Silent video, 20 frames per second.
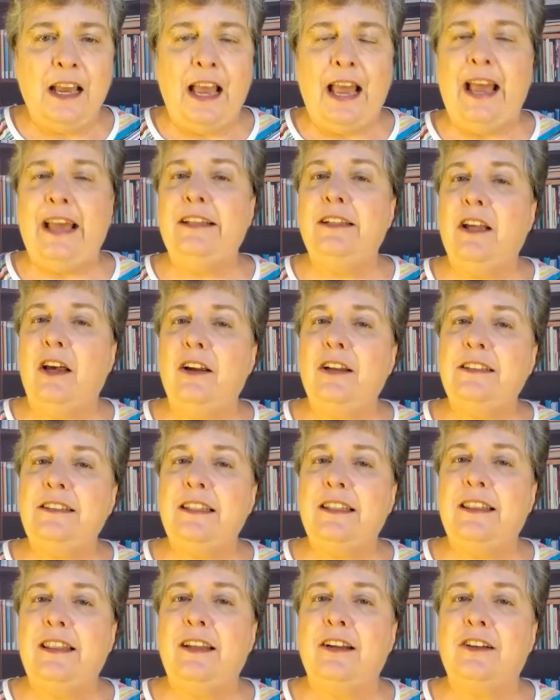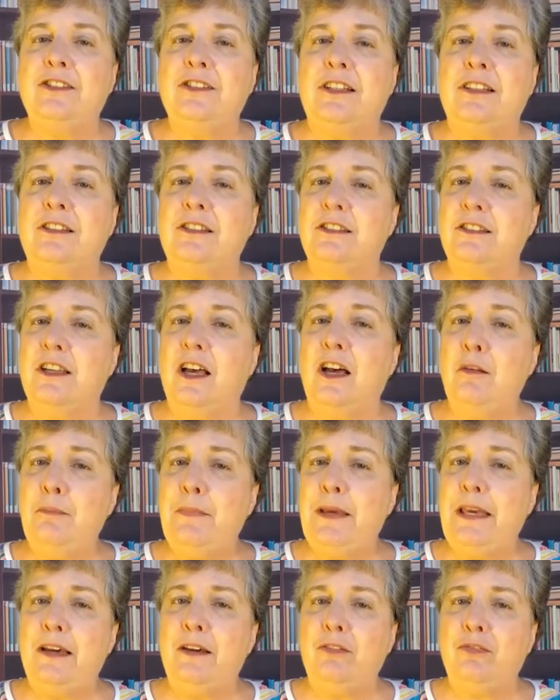And notice that there's a
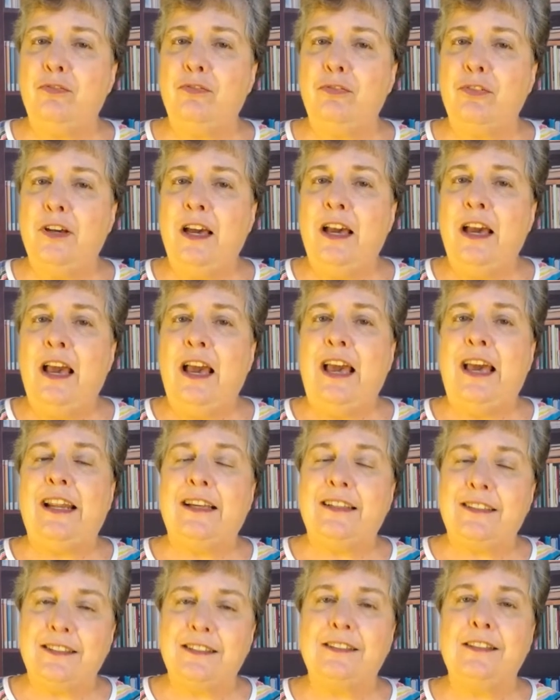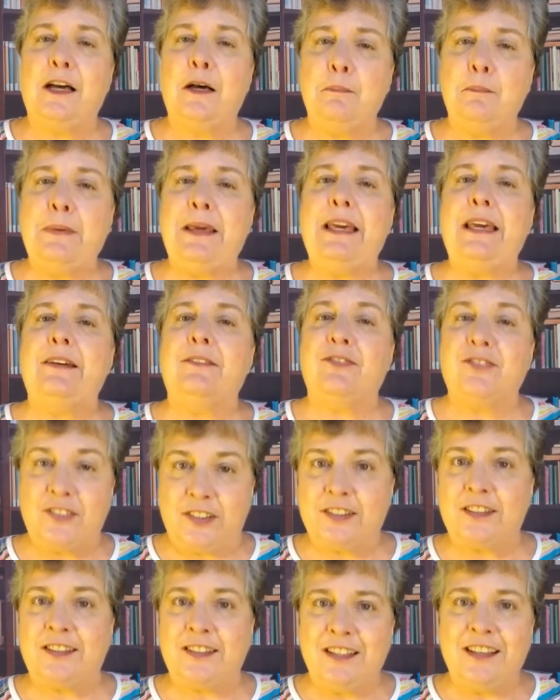SUMIF and a
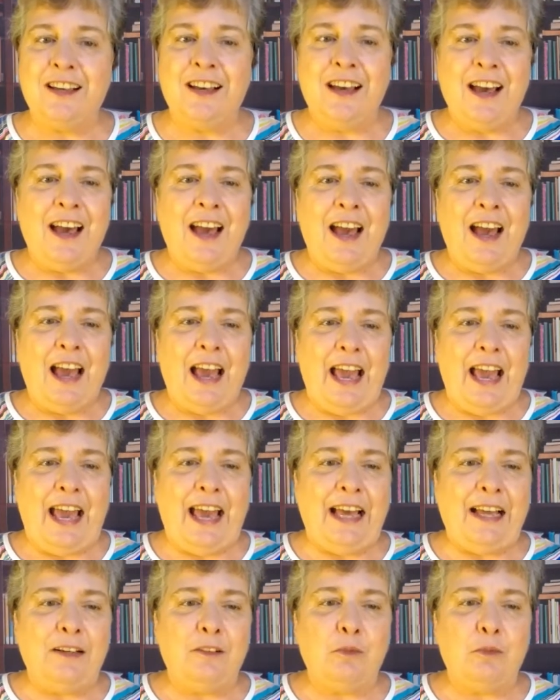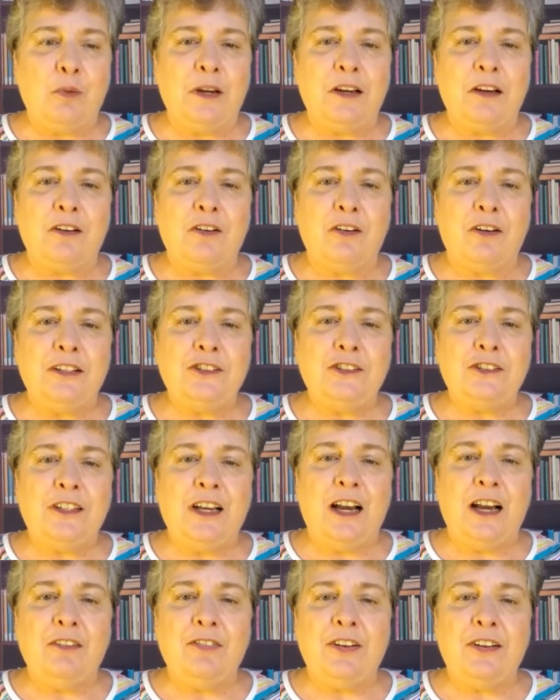SUMIFS. And we're going to
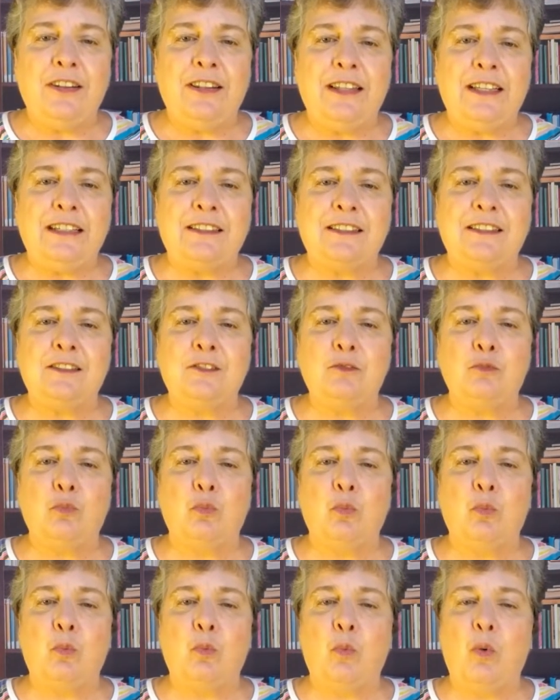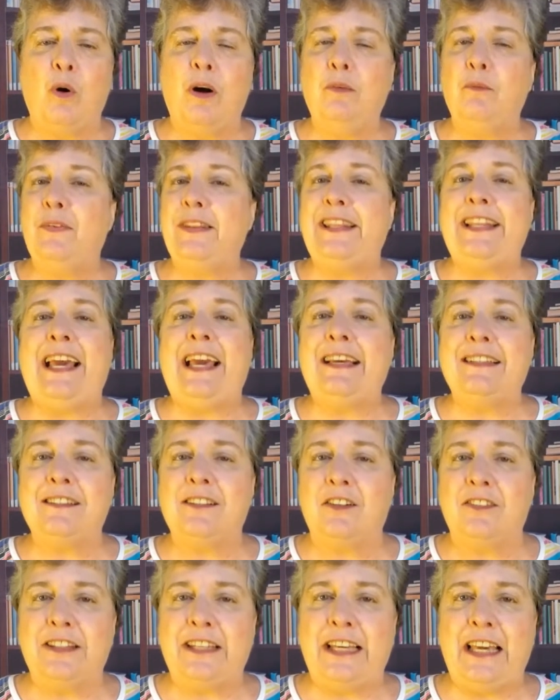cover this one with the S
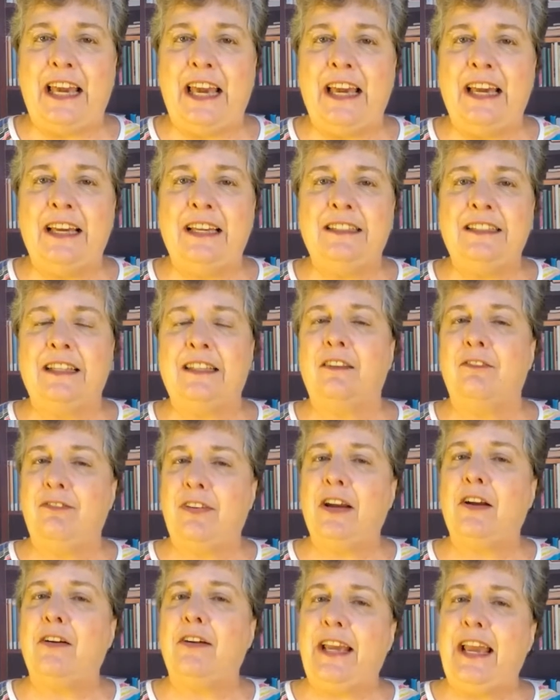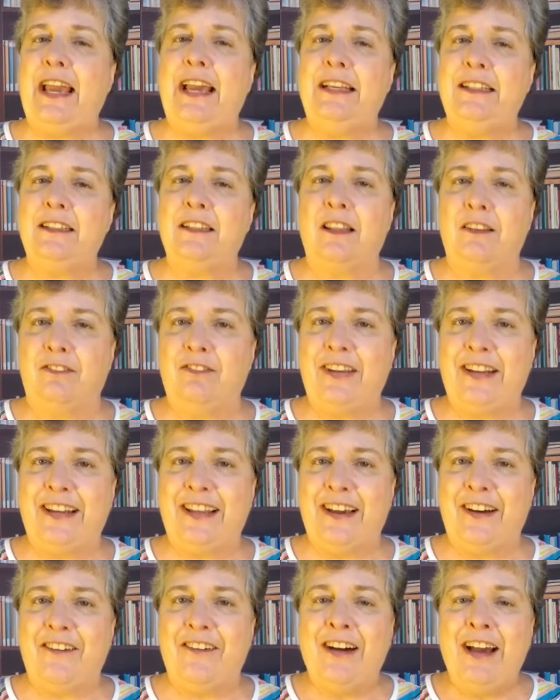on the end at the very end of the
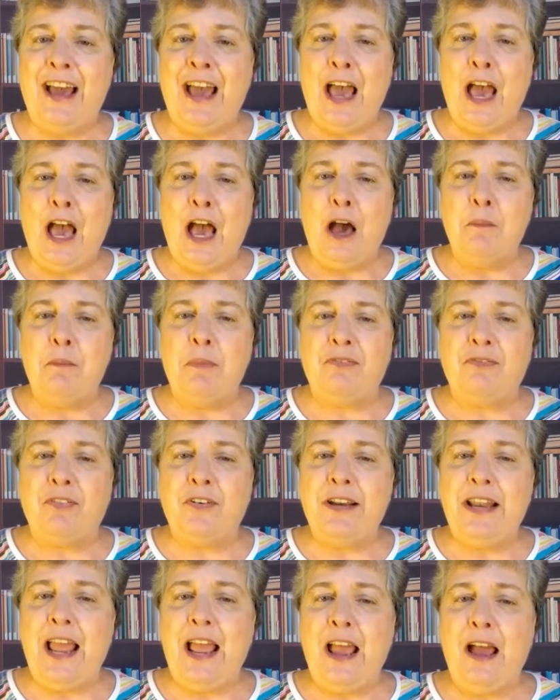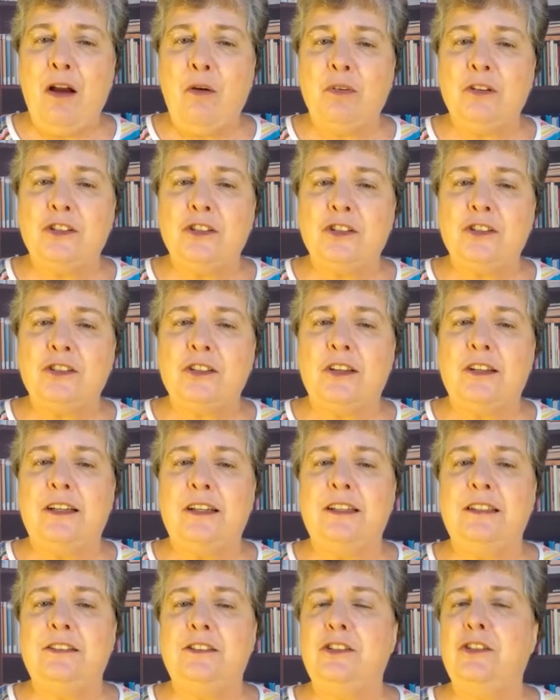video. But for now, we're just going
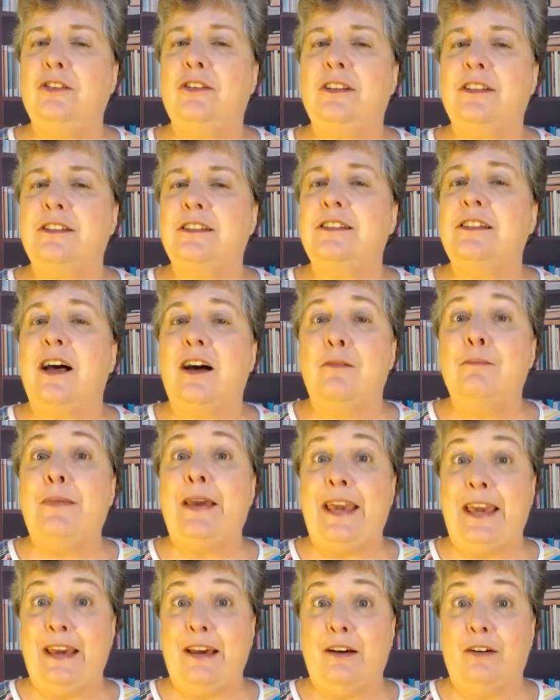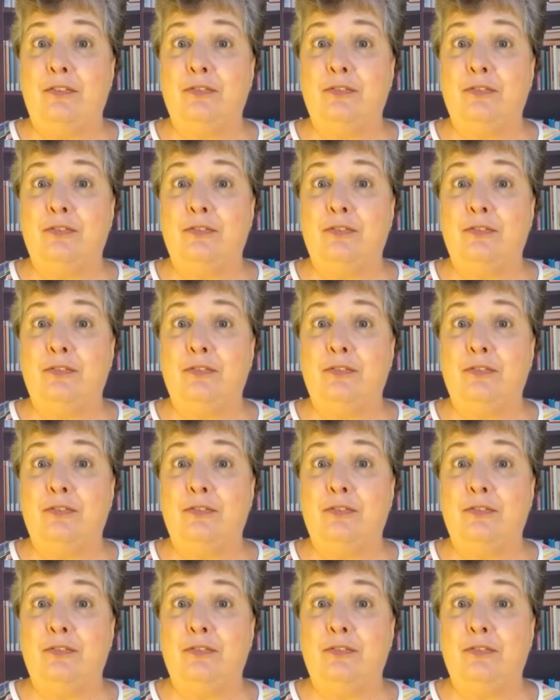to do the sum if.